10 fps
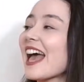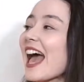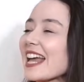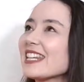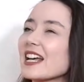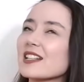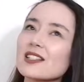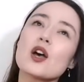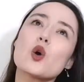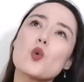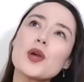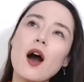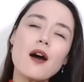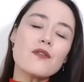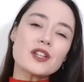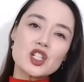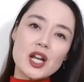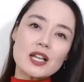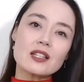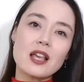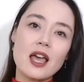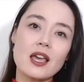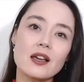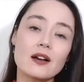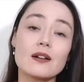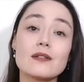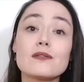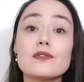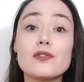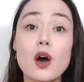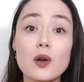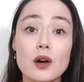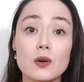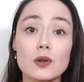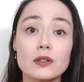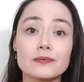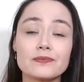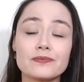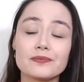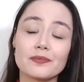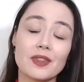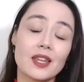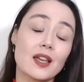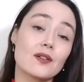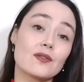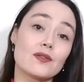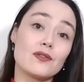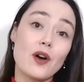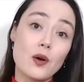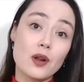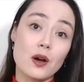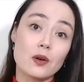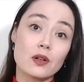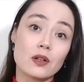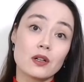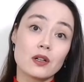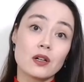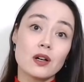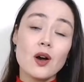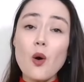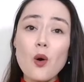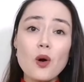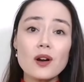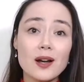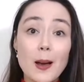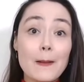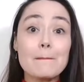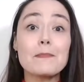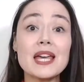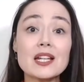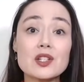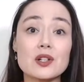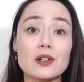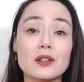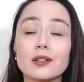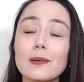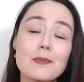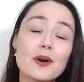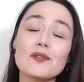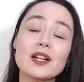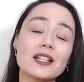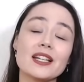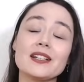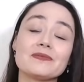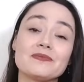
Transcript: And yes, we often just say photo, photo, or picture, perfectly